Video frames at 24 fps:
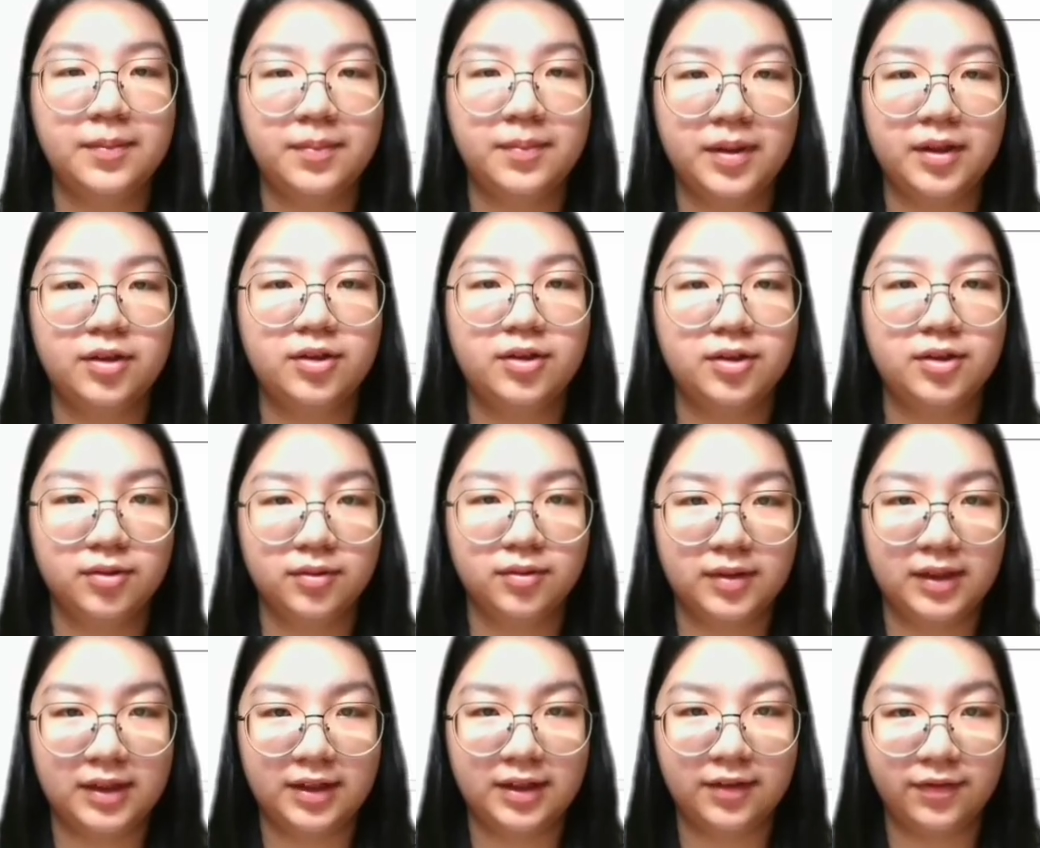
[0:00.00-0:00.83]
the blood
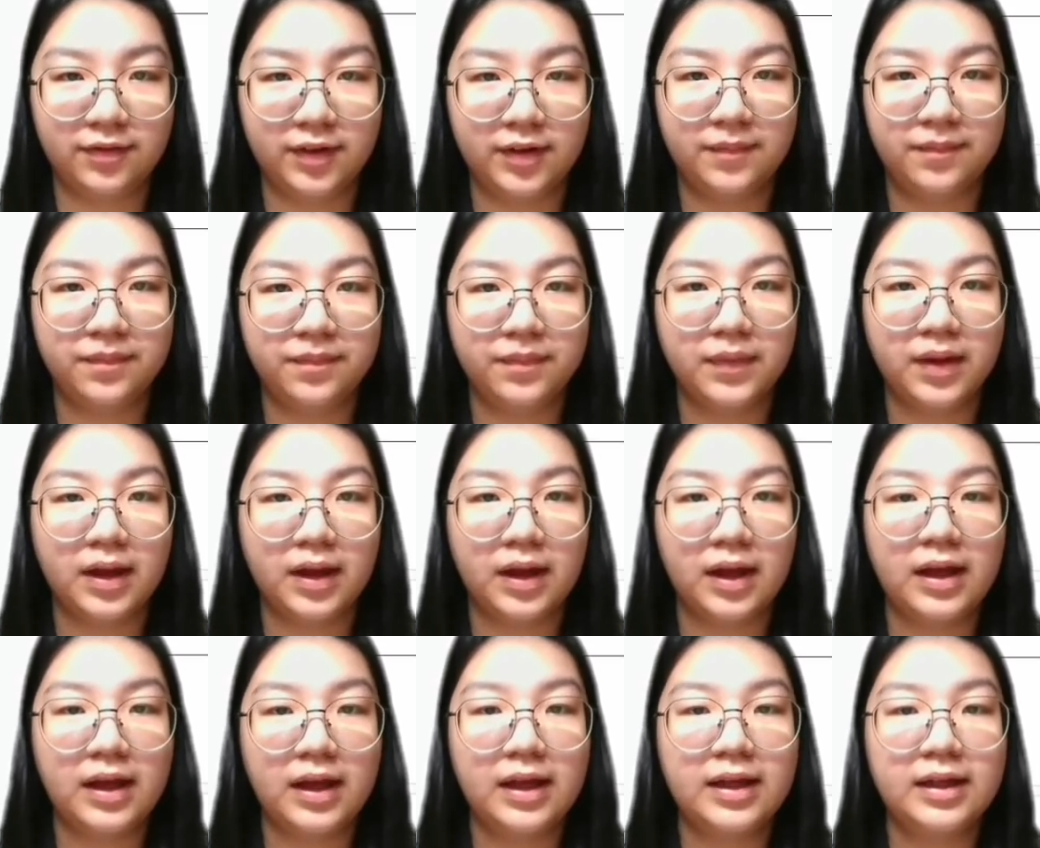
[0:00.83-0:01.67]
to the liver.
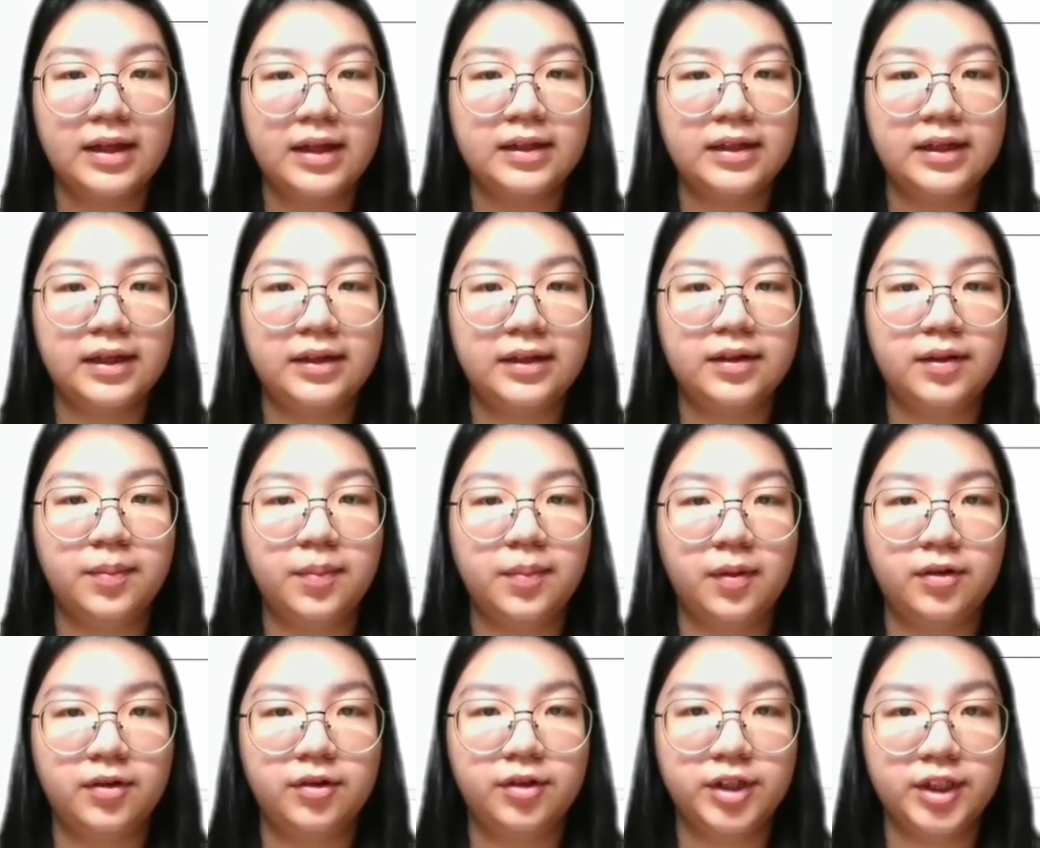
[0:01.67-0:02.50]
And
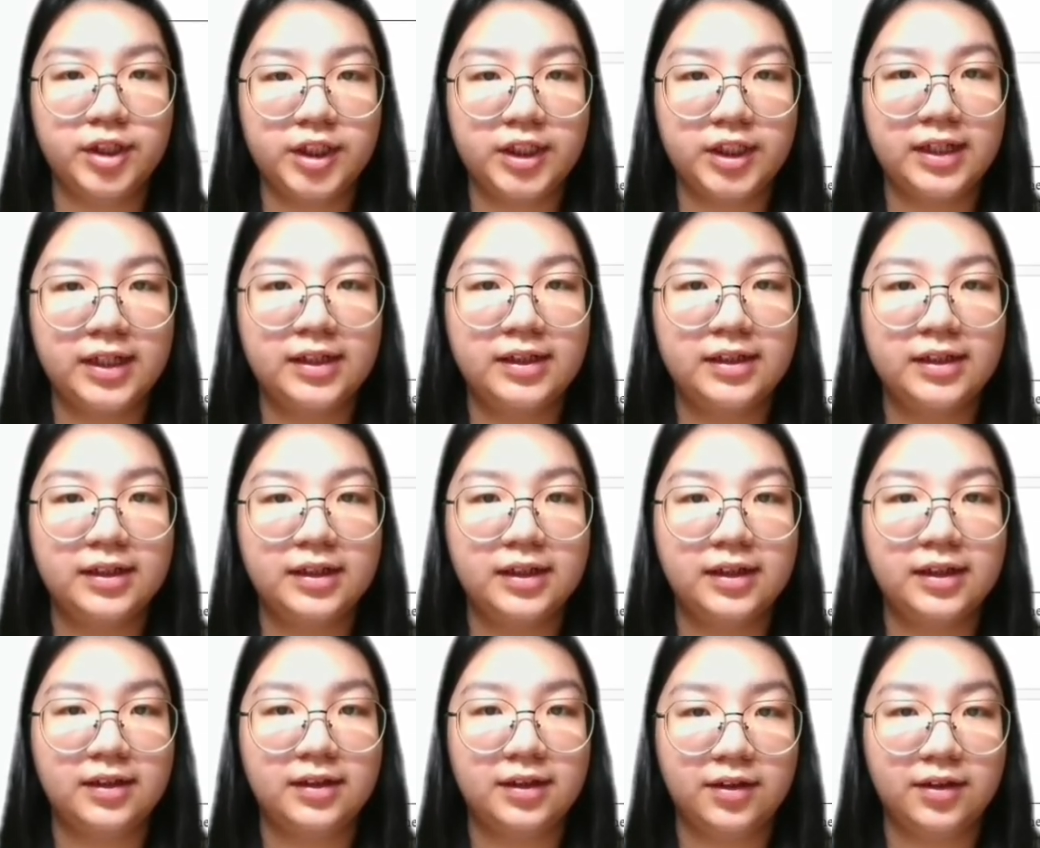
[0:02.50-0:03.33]
upon reaching
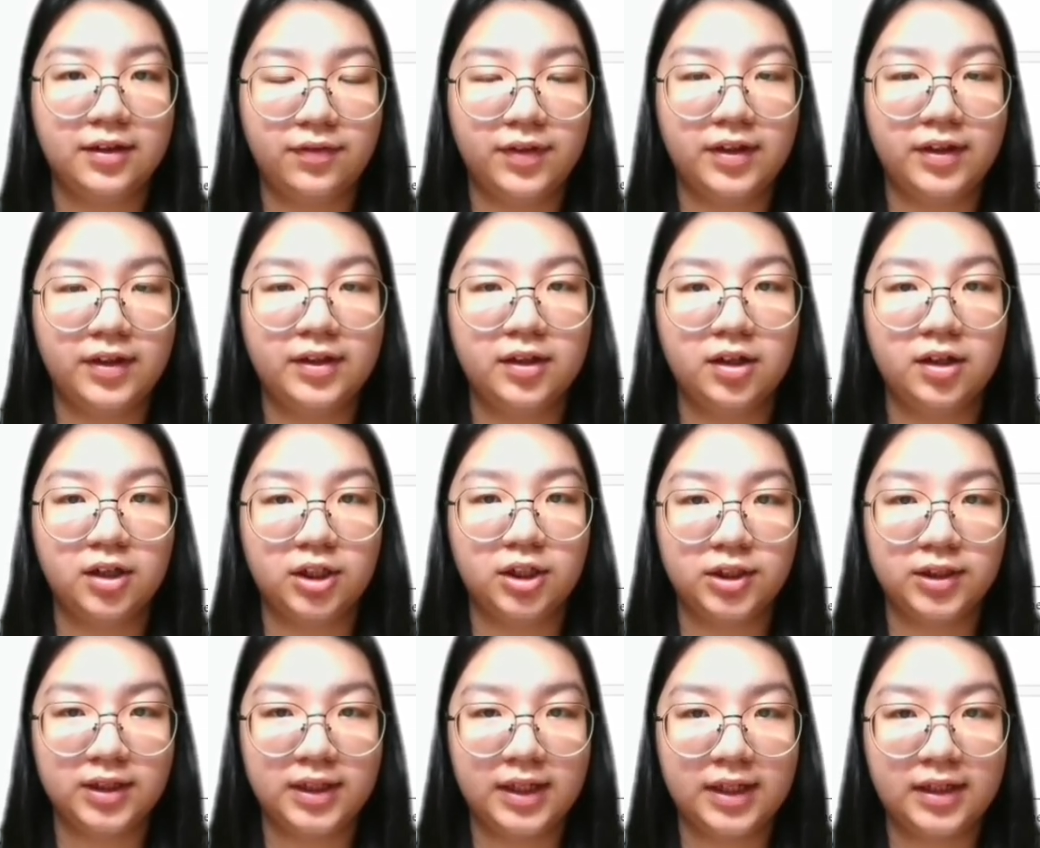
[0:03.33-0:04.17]
the liver, the
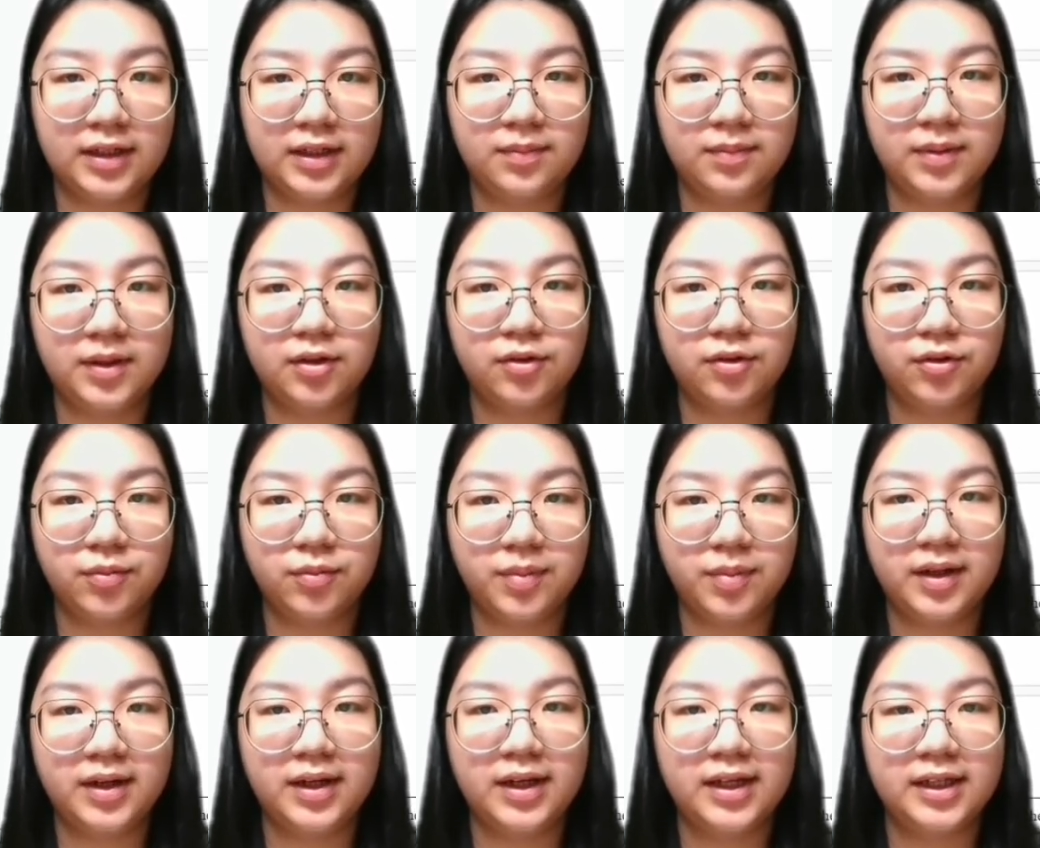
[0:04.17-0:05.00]
conjugated
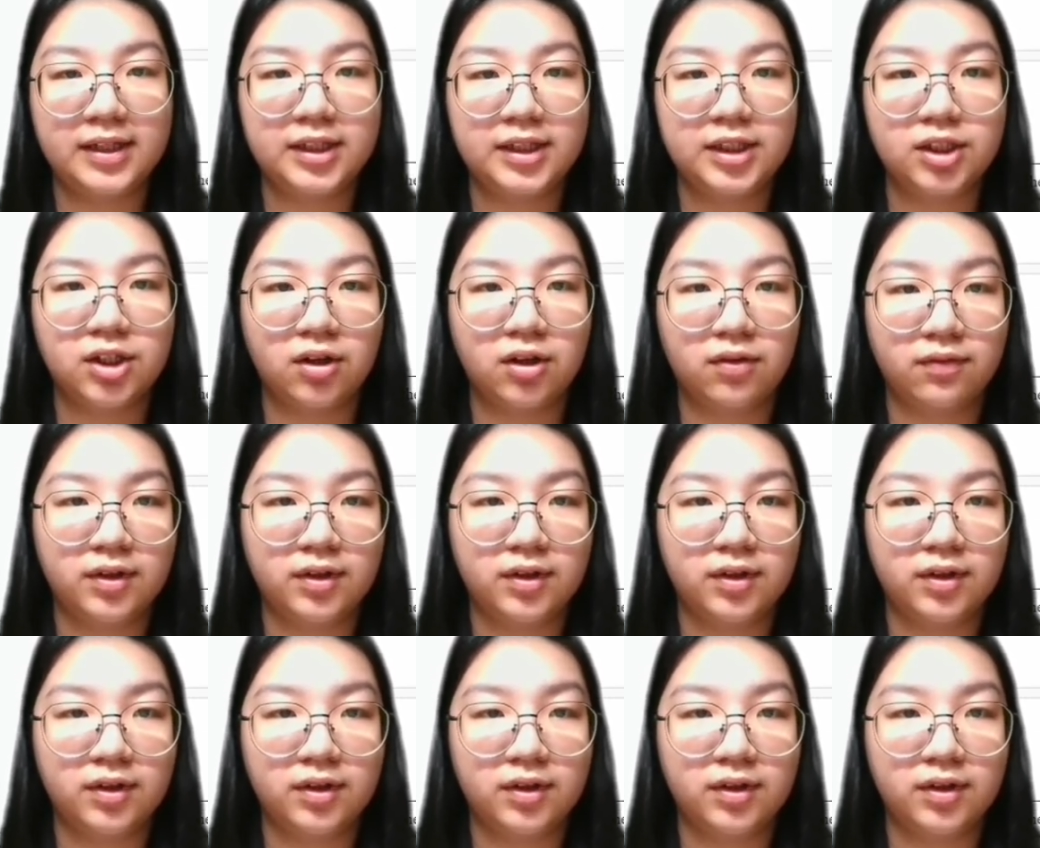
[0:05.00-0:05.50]
bilirubin is